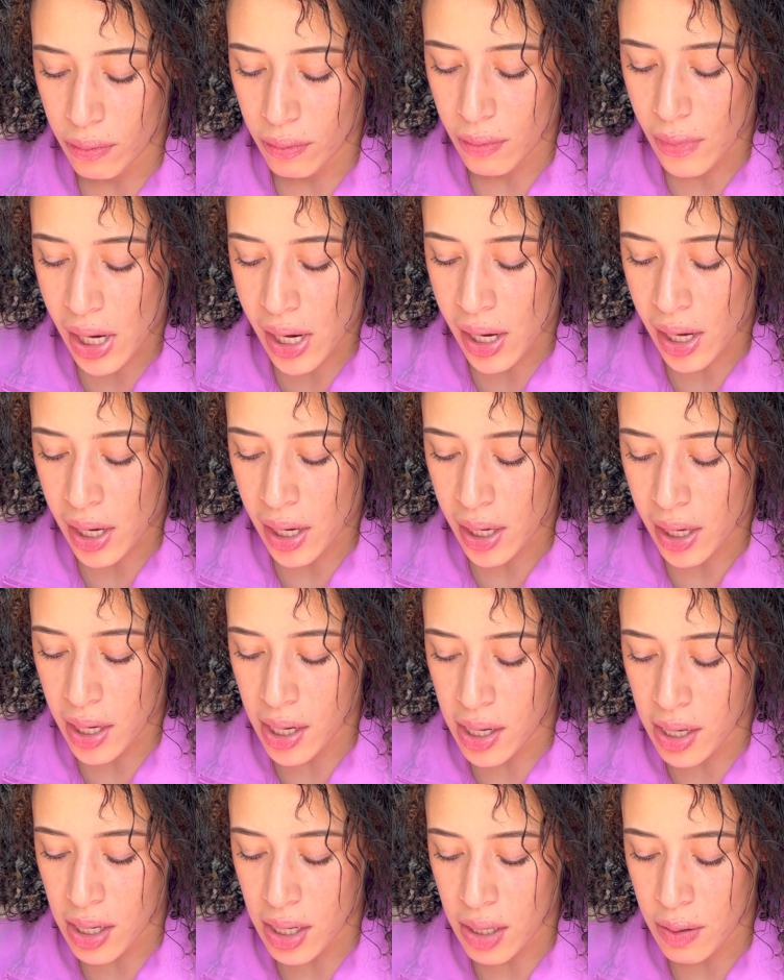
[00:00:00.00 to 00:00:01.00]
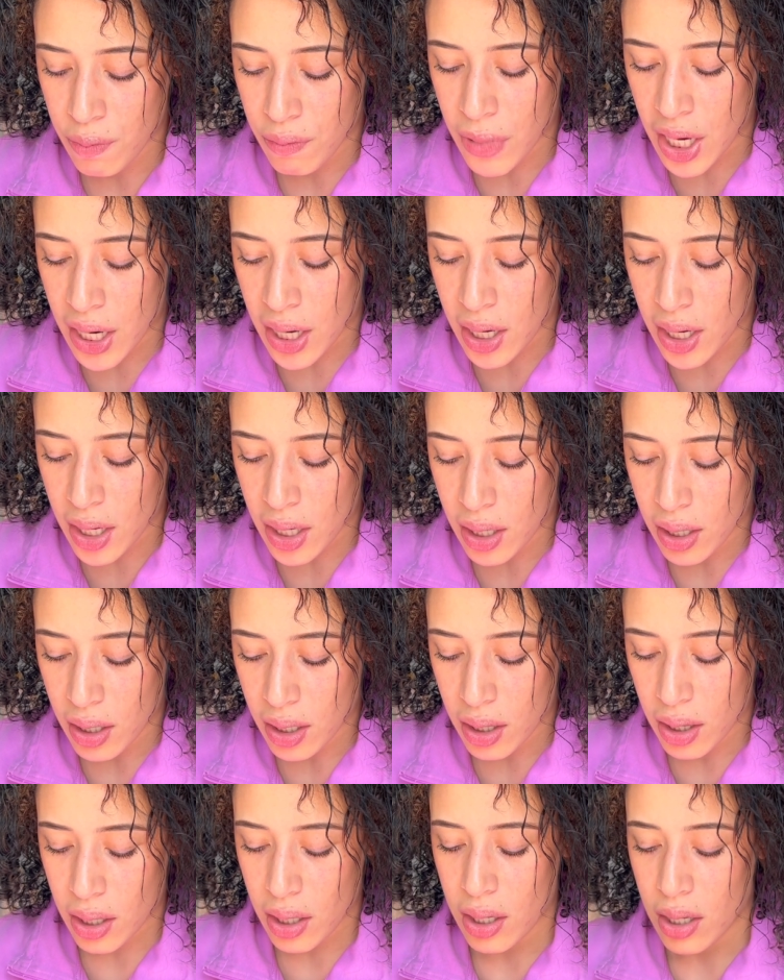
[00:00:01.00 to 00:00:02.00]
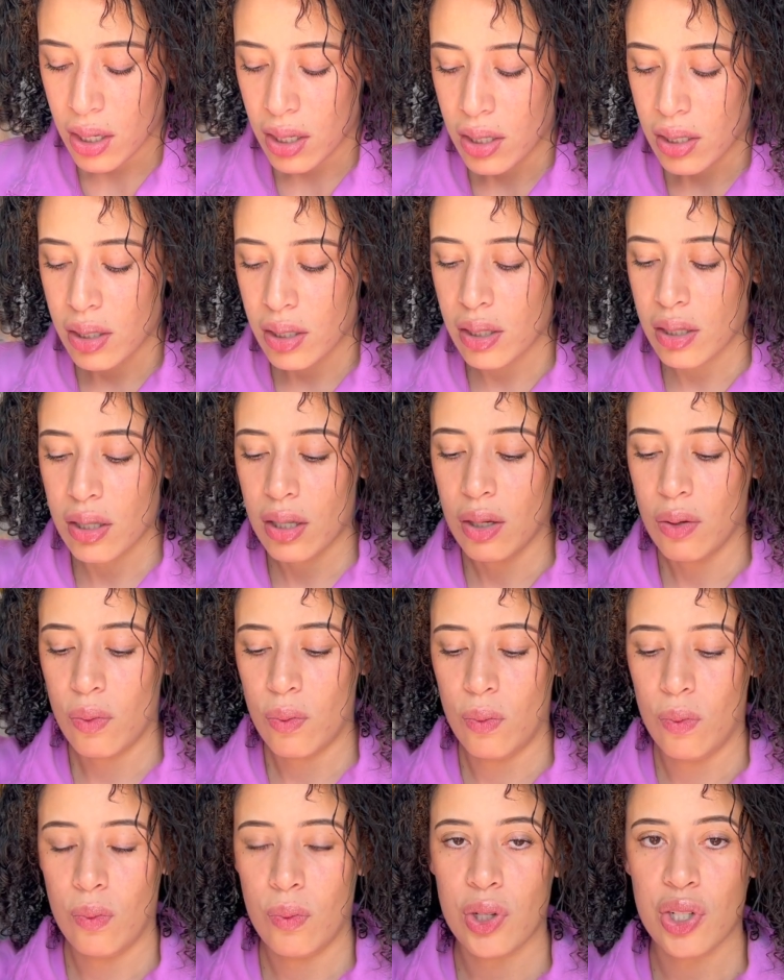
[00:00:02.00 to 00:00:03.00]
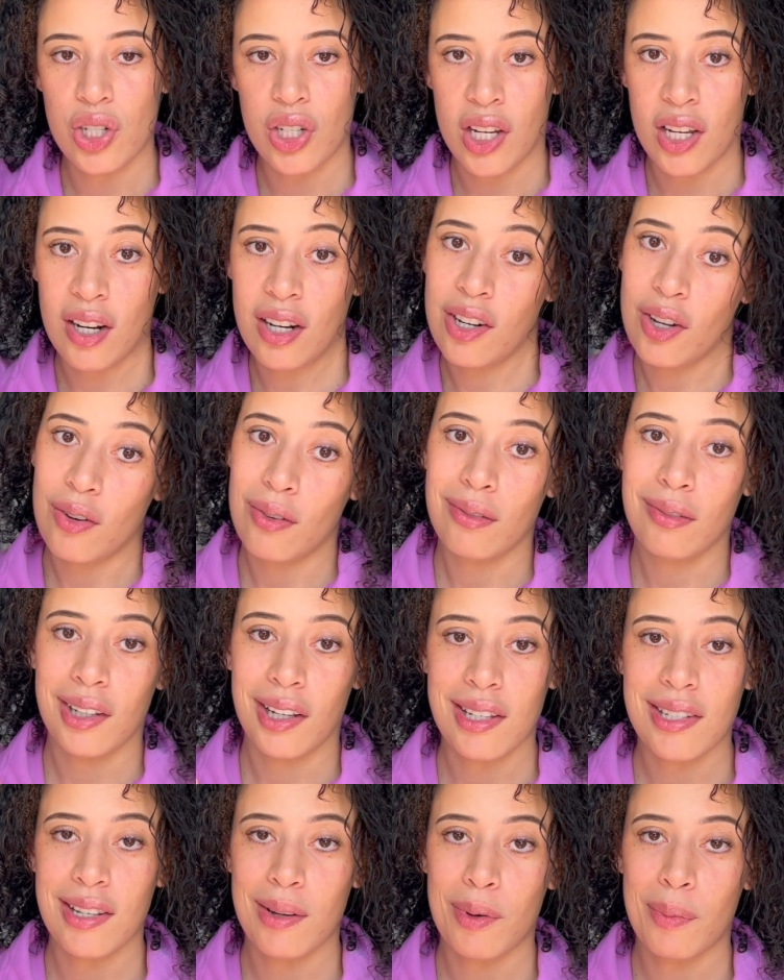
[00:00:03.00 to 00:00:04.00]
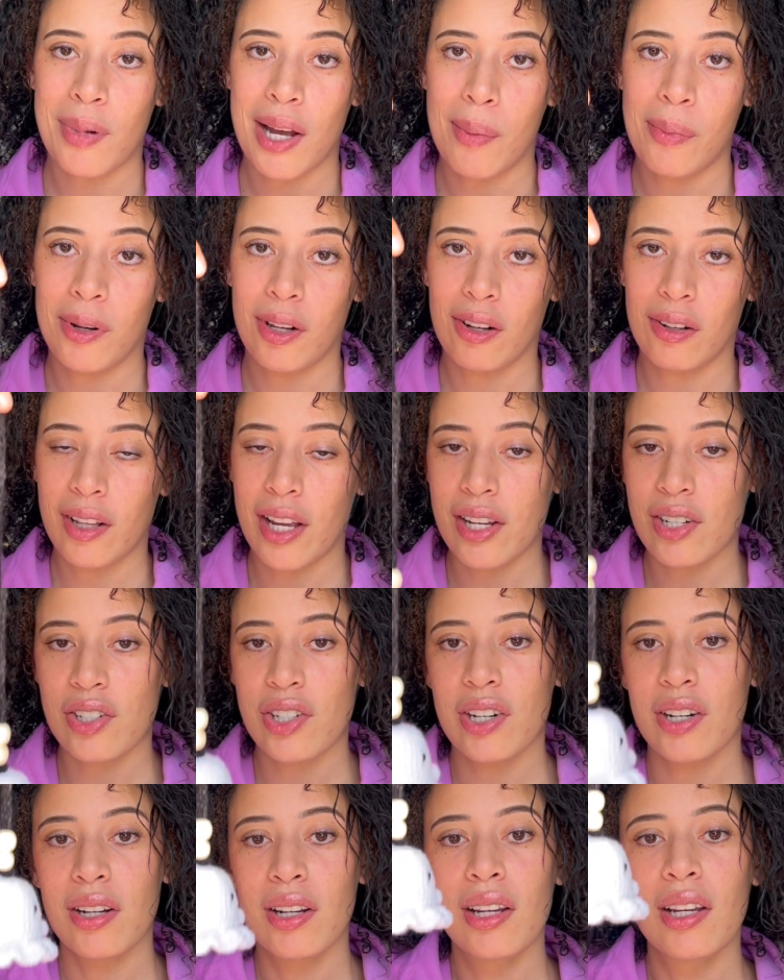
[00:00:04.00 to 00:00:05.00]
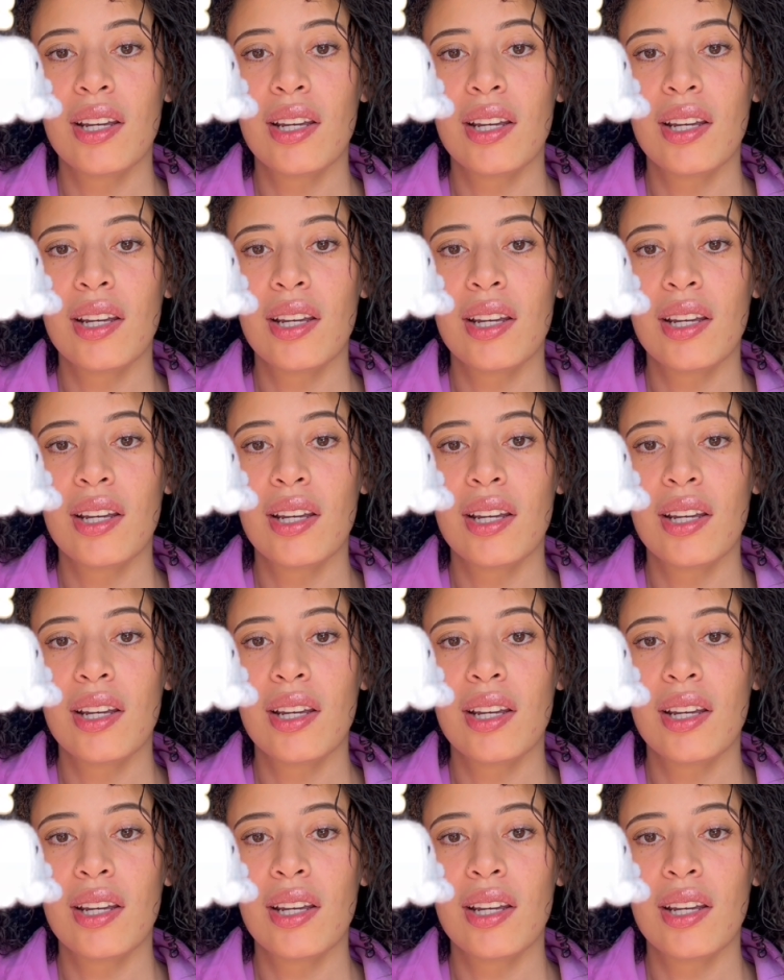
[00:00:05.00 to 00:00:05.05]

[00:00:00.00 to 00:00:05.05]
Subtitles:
I made these, which again, I know, like I said, were popular last year.